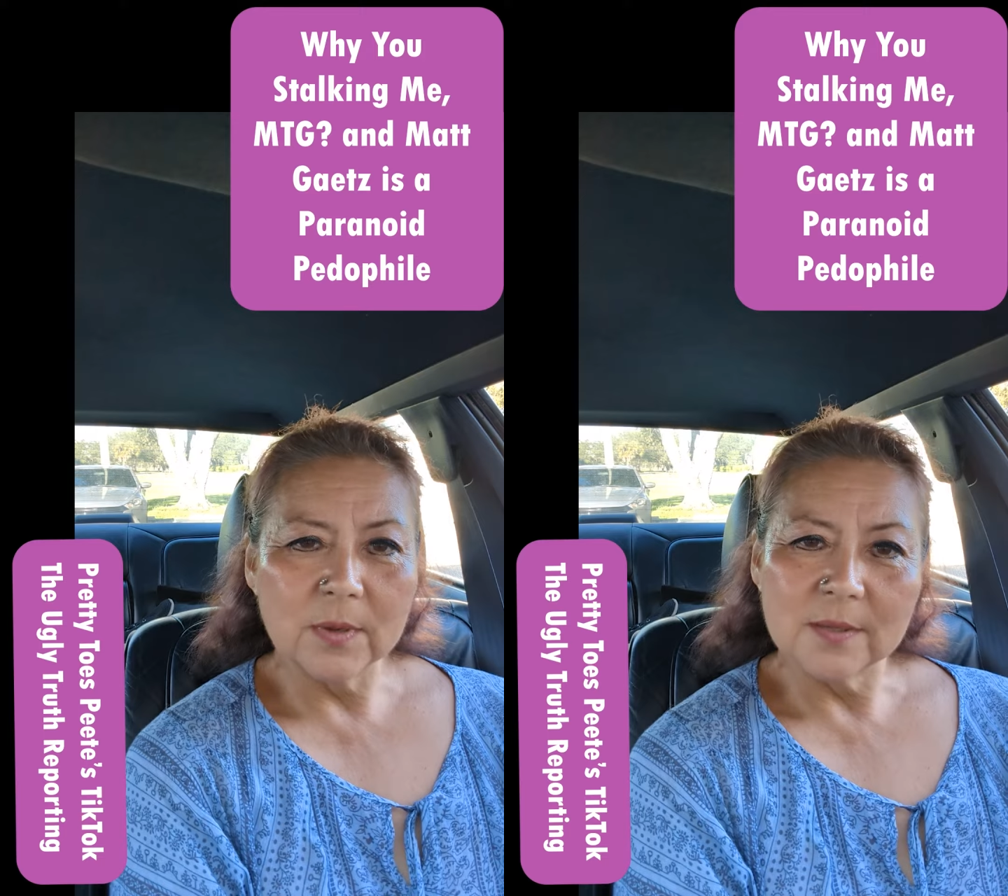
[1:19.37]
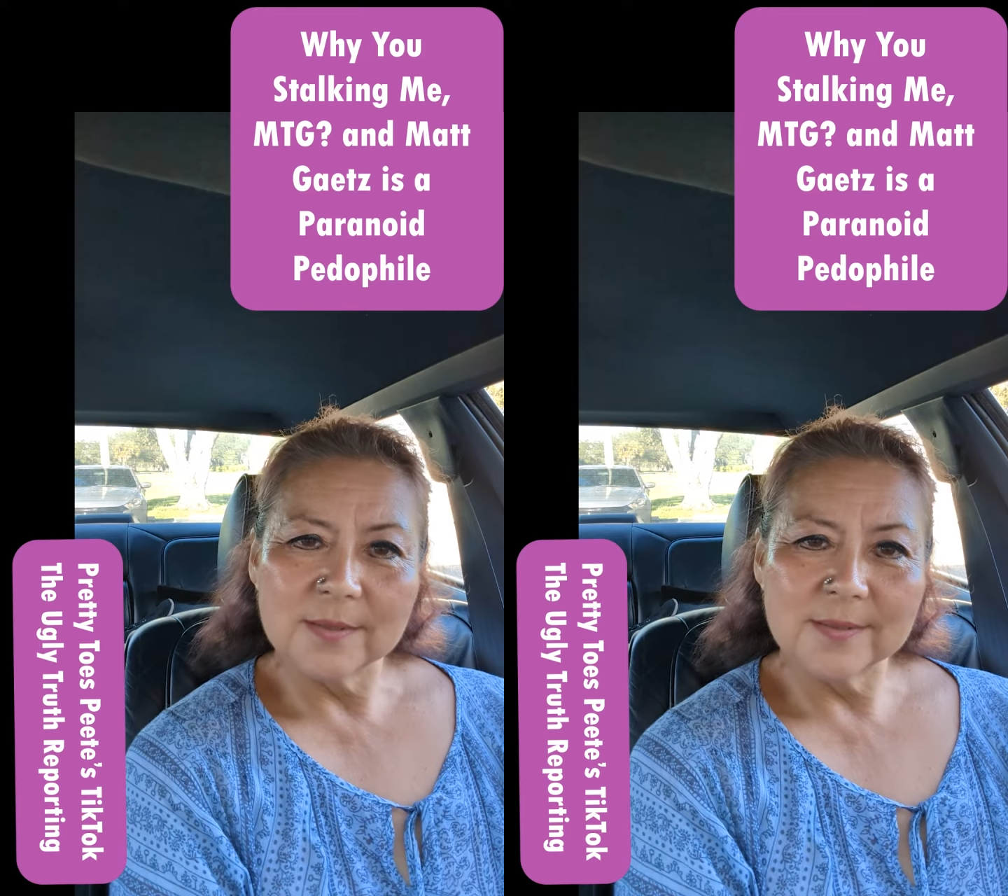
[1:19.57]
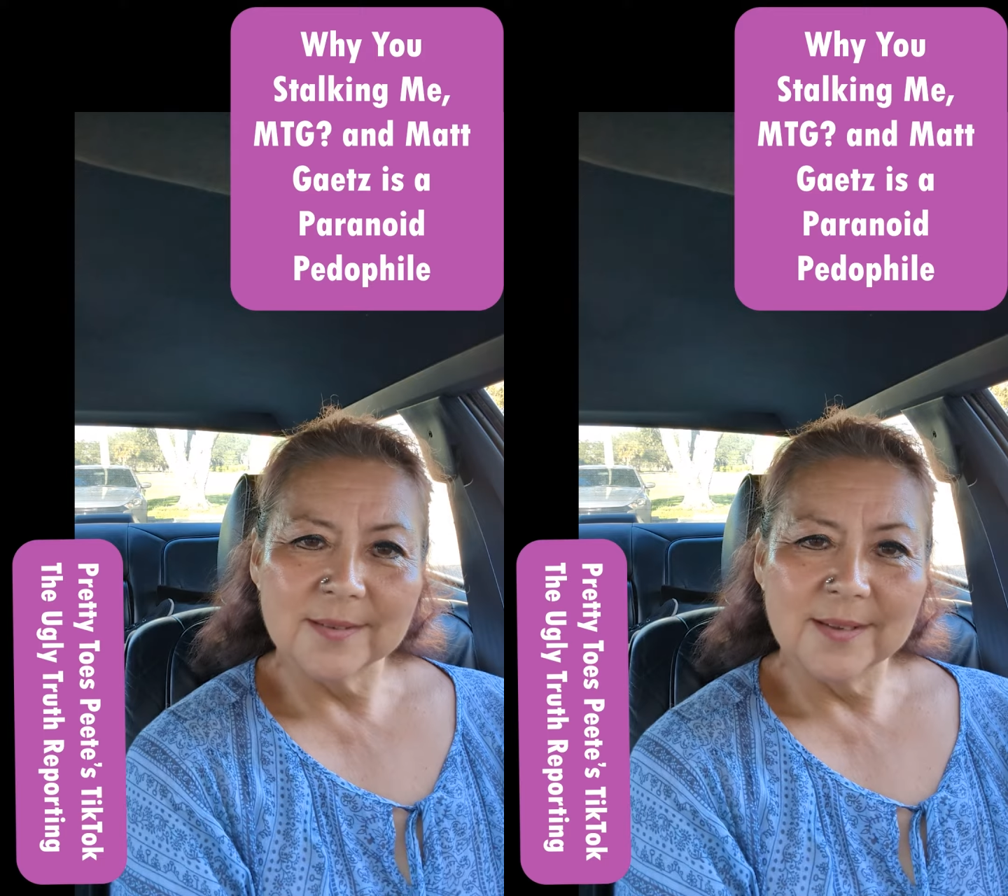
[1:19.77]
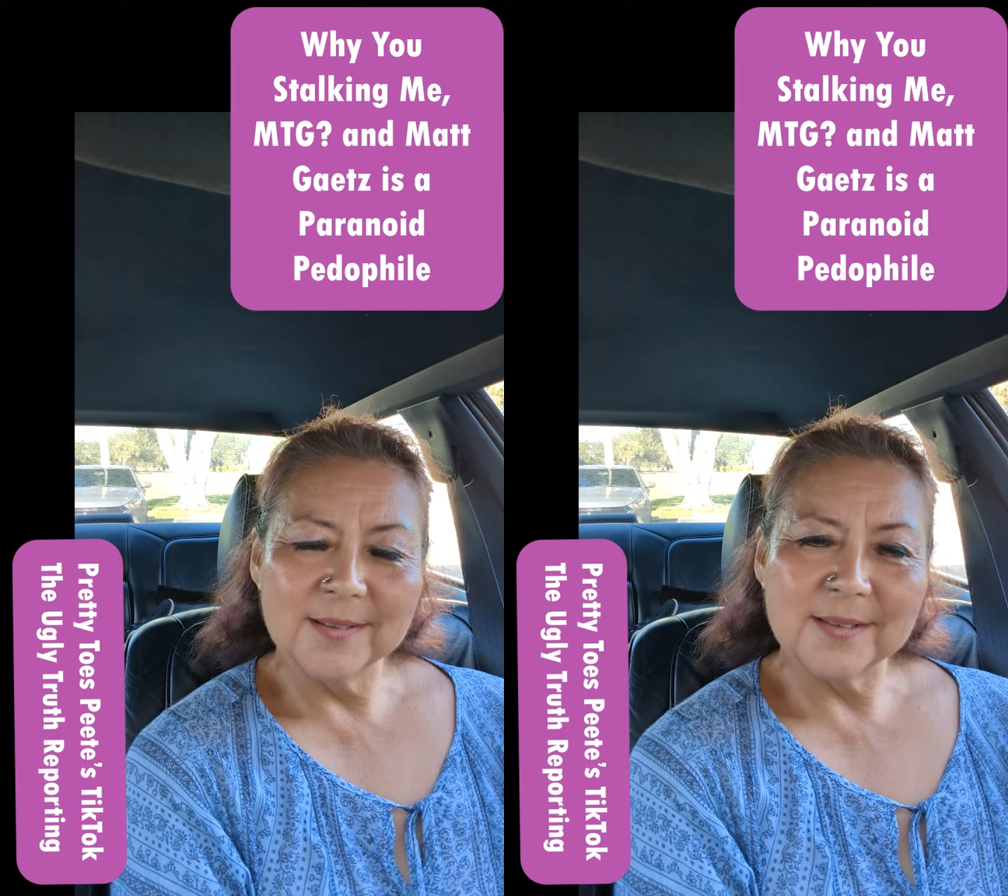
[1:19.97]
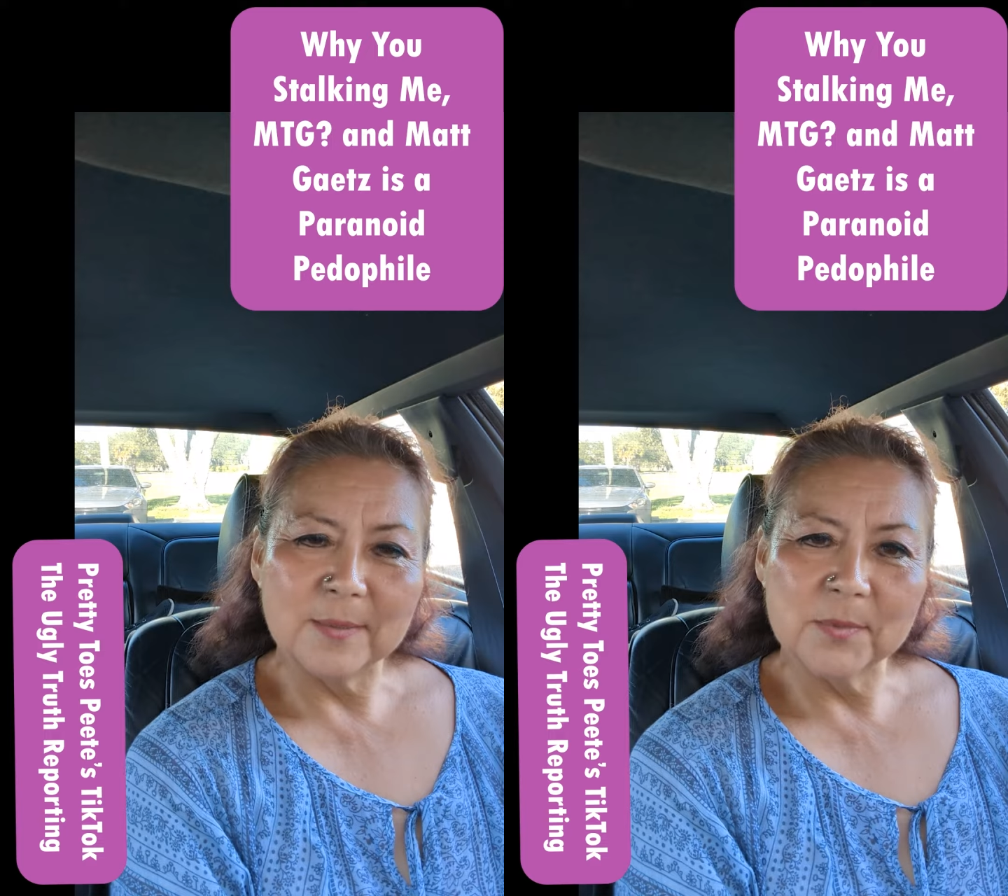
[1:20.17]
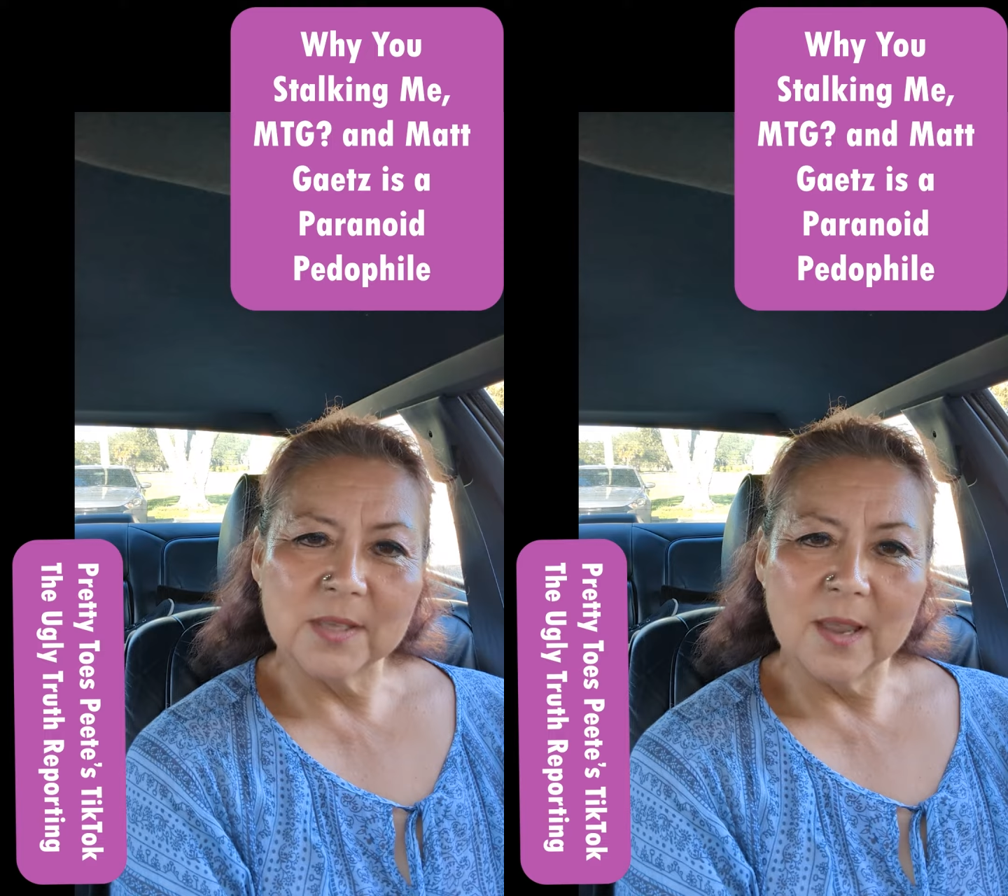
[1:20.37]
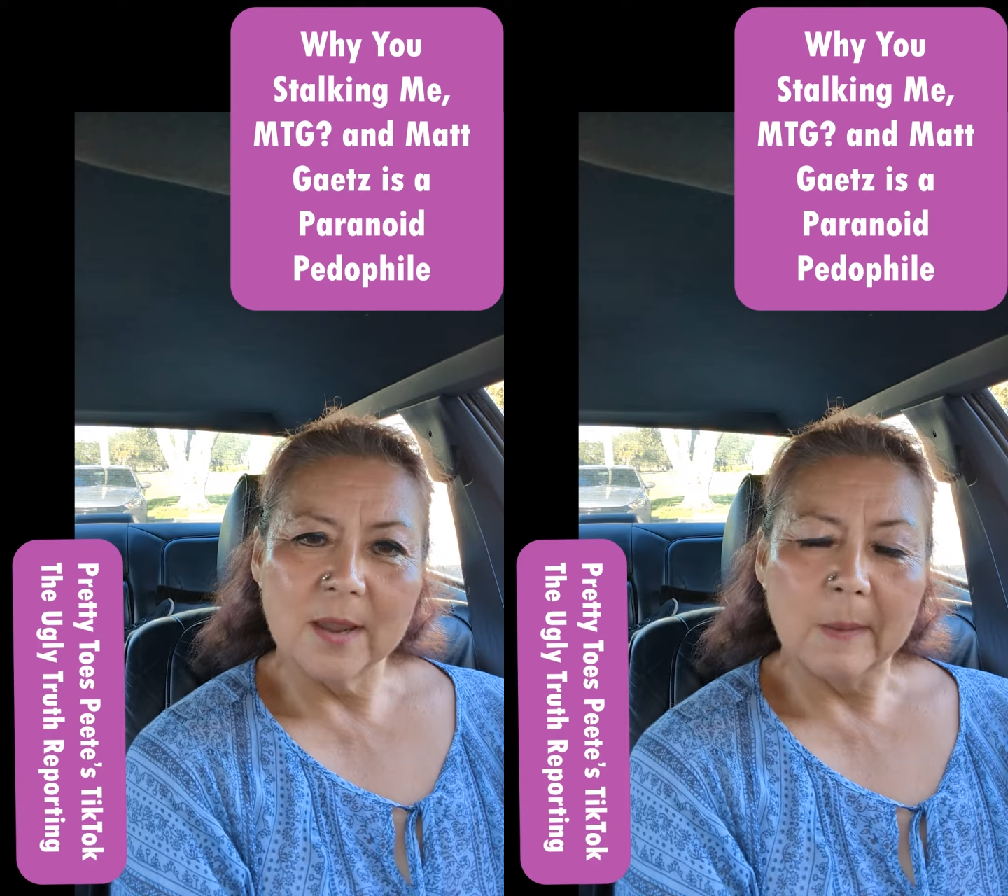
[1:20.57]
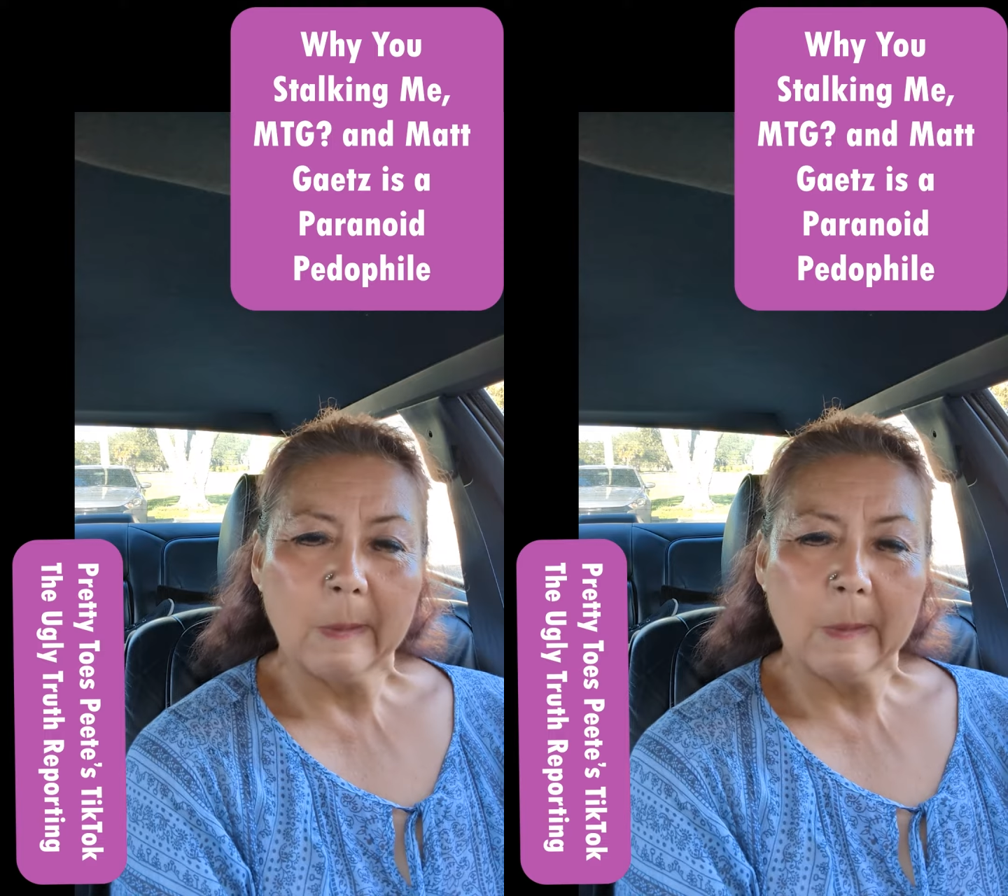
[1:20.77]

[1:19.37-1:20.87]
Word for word: ones, it seems like.